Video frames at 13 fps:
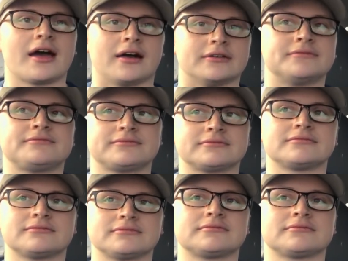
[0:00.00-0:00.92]

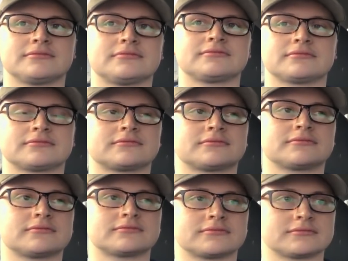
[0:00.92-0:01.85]

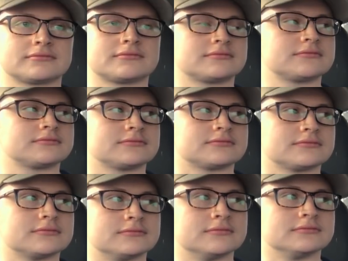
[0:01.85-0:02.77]

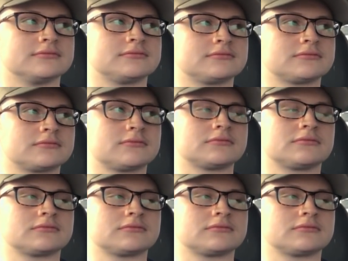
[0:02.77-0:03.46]
(not speaking)